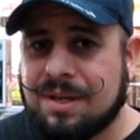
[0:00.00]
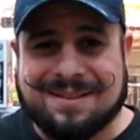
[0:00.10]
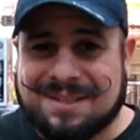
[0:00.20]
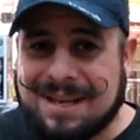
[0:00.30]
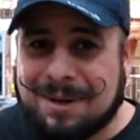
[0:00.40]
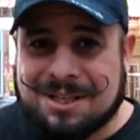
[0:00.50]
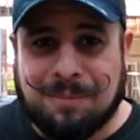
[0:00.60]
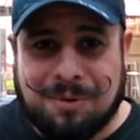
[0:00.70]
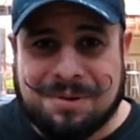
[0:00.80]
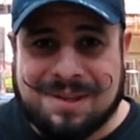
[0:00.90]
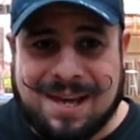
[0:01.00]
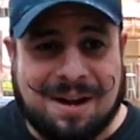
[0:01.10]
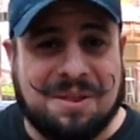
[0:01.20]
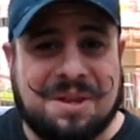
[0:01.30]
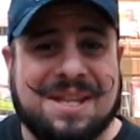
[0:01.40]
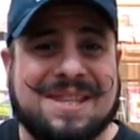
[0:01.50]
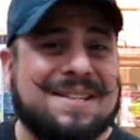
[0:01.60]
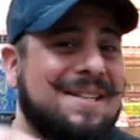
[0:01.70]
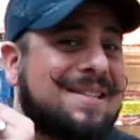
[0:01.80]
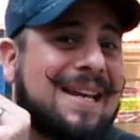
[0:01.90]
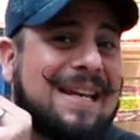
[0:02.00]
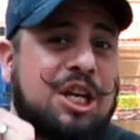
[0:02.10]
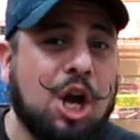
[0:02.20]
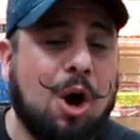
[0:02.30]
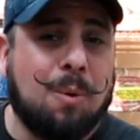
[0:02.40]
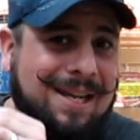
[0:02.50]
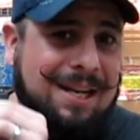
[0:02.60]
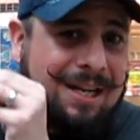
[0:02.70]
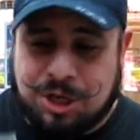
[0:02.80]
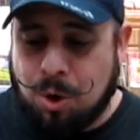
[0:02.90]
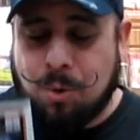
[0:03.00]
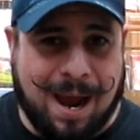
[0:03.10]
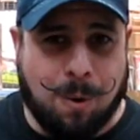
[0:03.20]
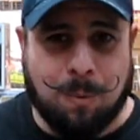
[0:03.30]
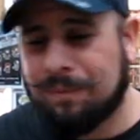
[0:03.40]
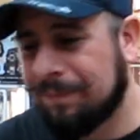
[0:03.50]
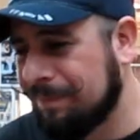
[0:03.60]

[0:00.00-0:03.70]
Can't say much more than that other than this is a go. Get it, go now.